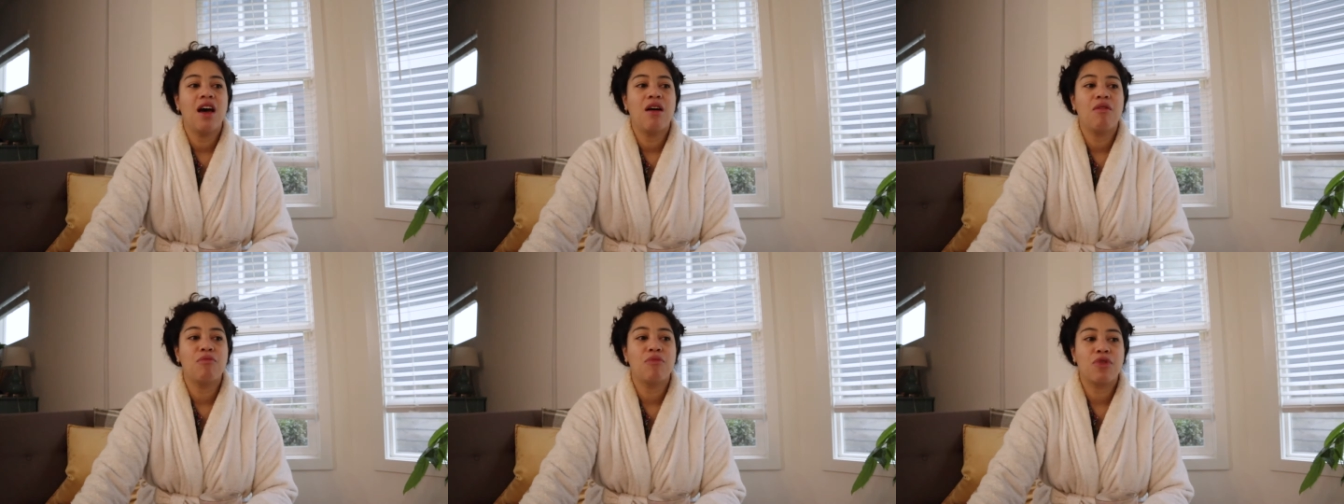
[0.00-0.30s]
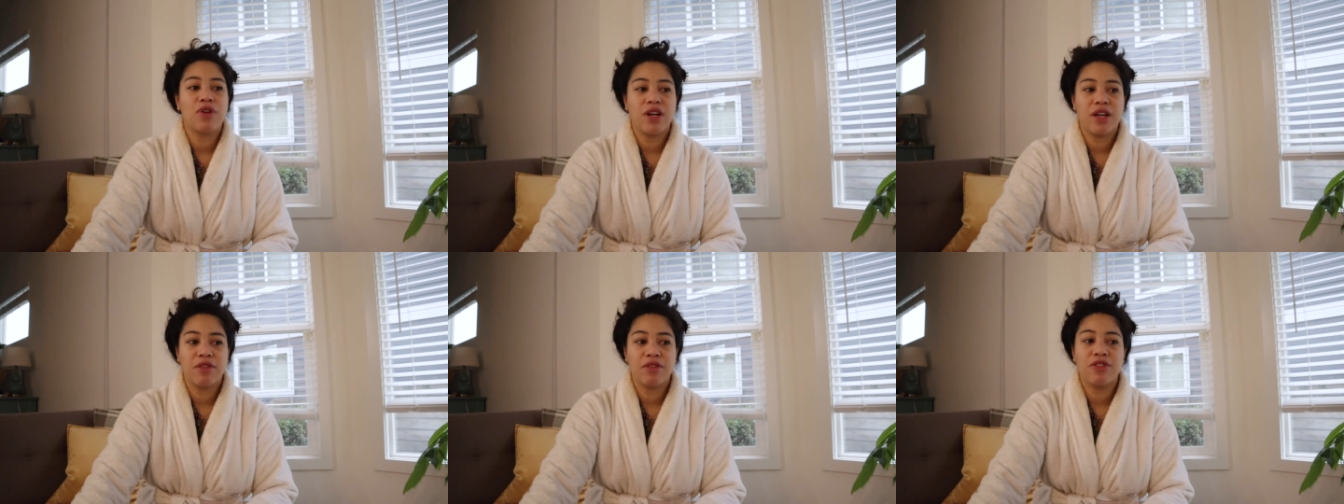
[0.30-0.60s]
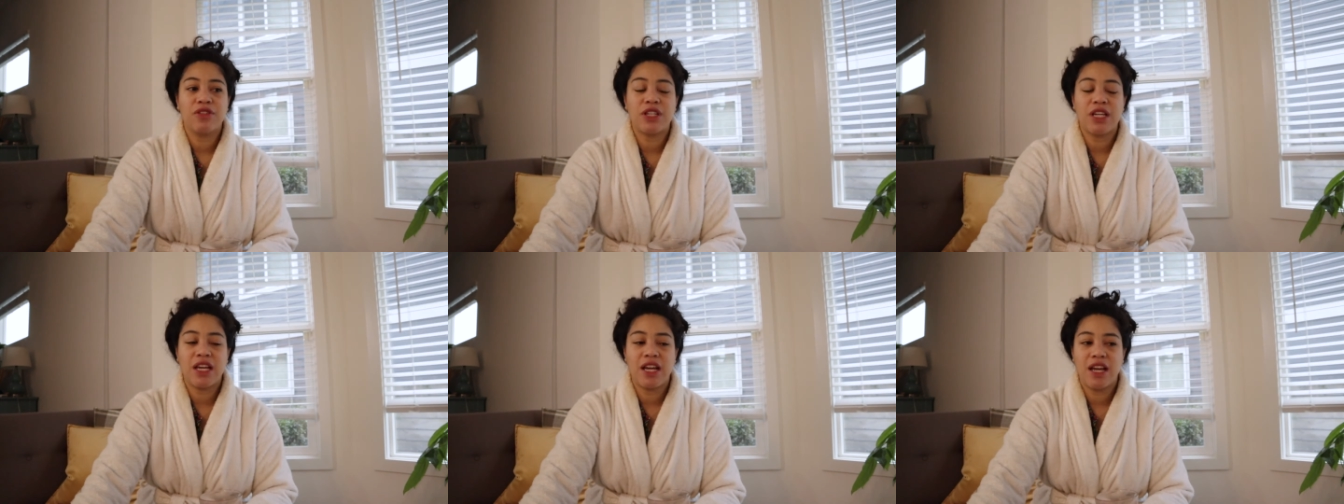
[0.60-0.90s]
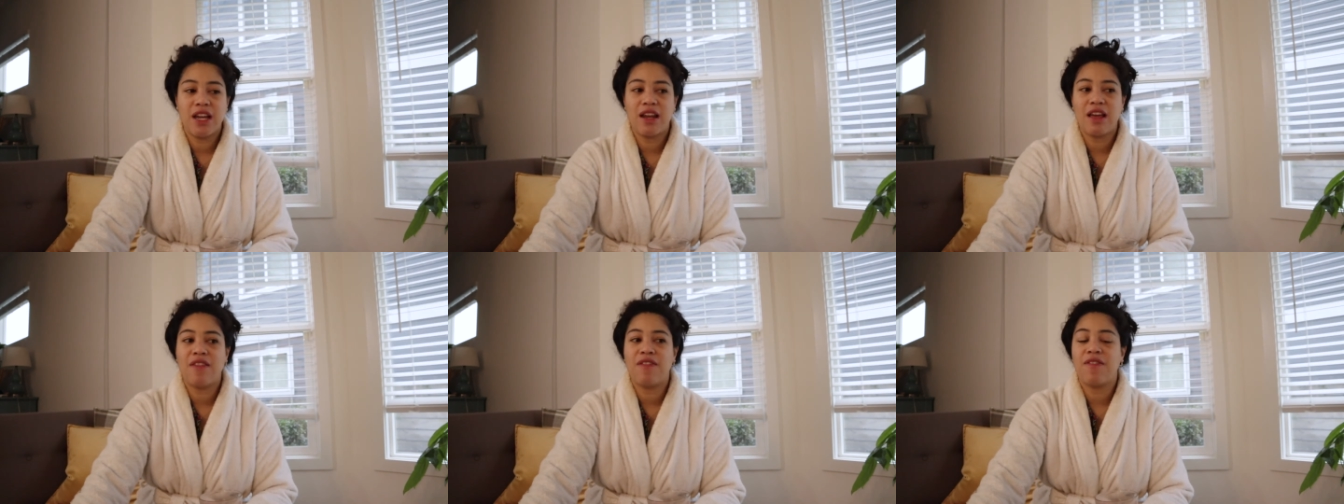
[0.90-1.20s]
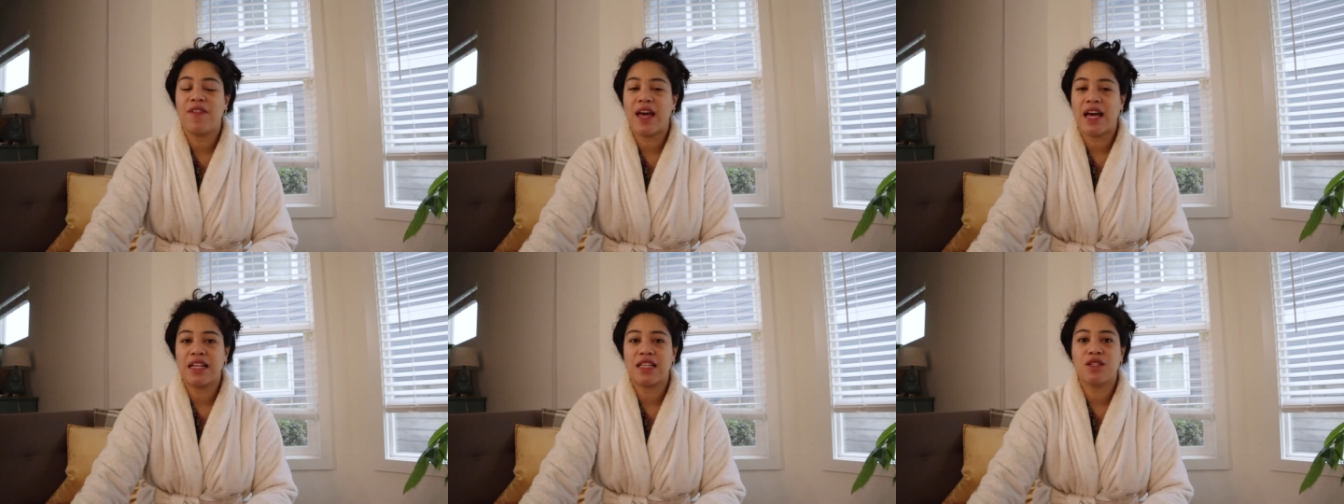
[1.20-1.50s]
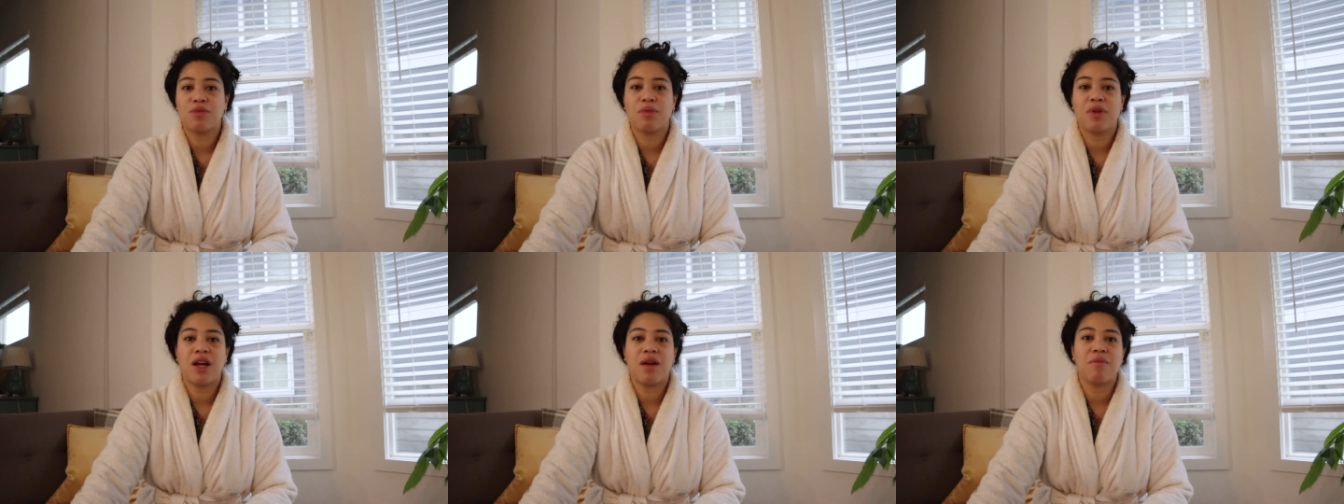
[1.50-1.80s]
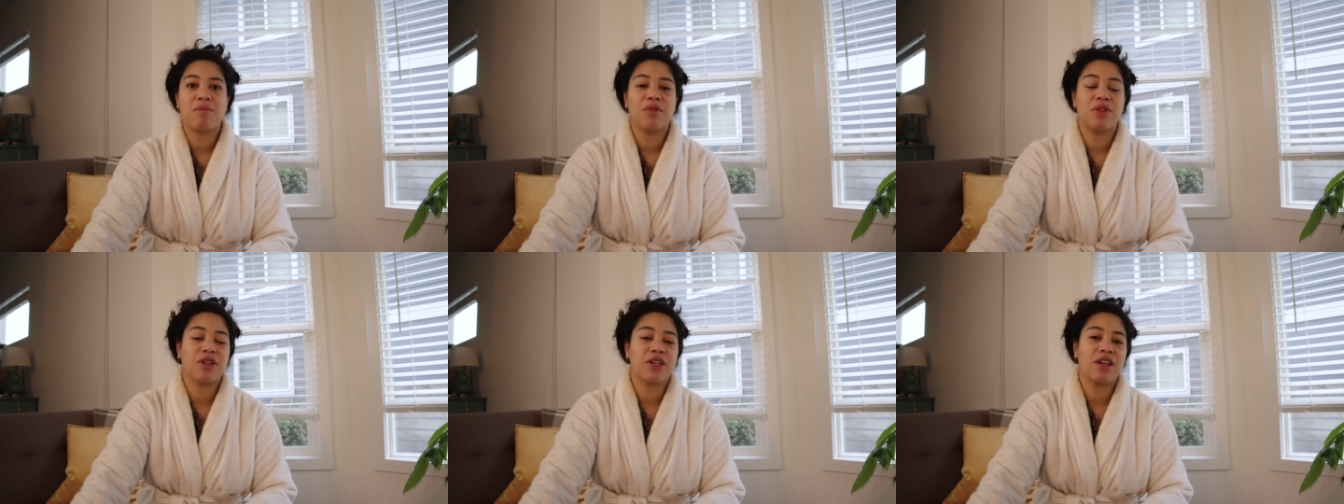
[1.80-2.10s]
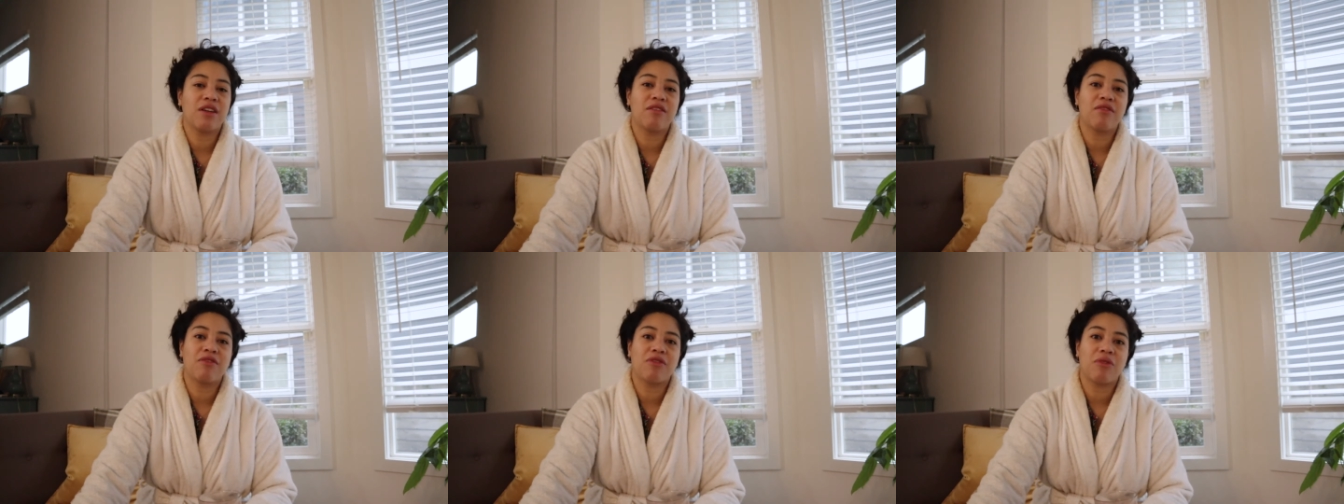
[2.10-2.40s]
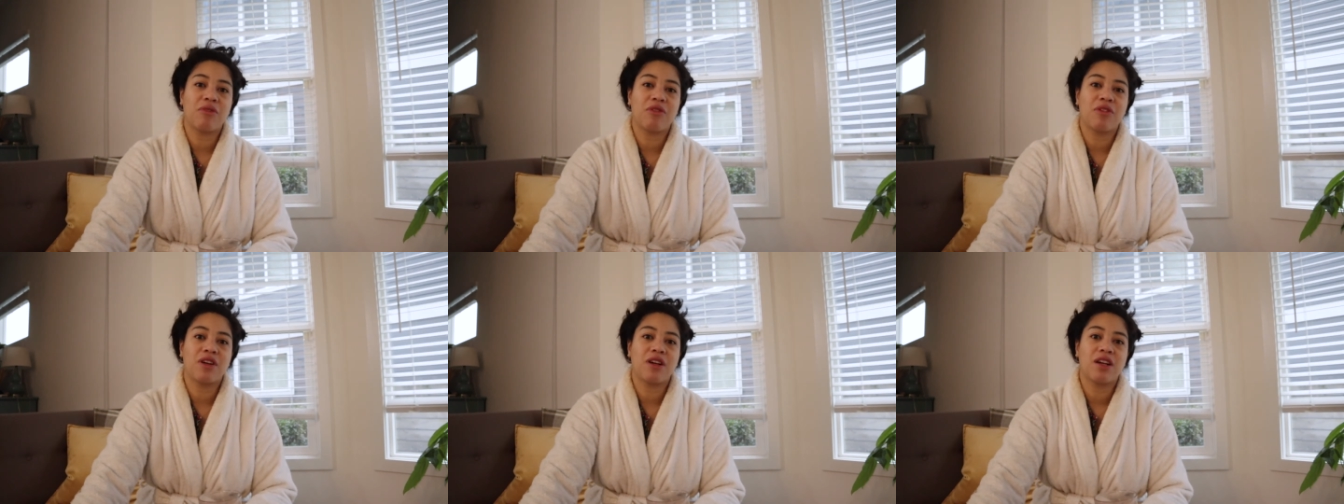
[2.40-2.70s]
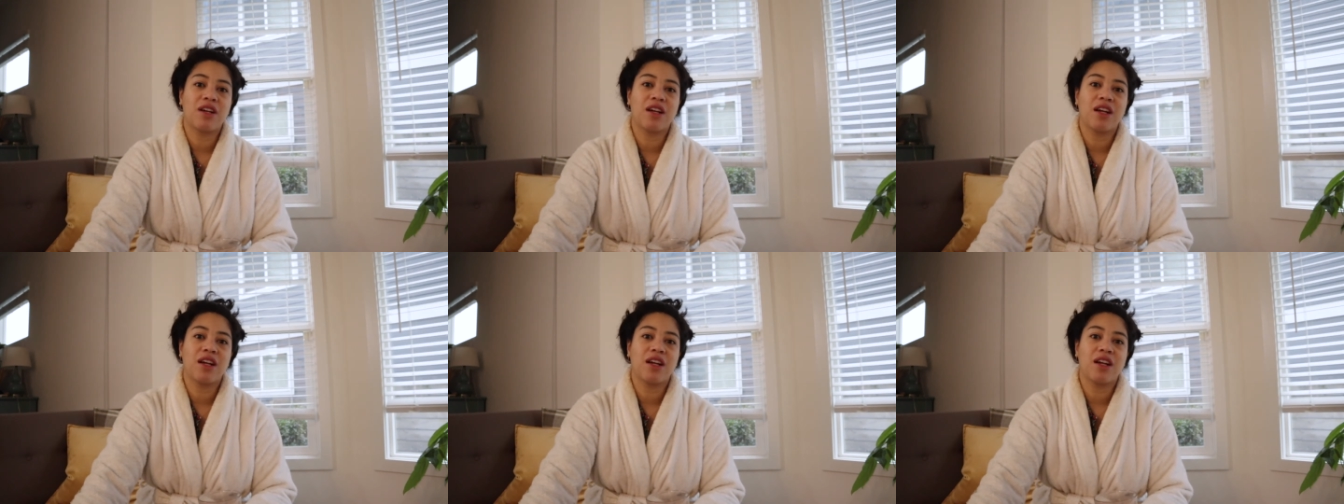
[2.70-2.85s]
morning routine, and that's what I'm looking for.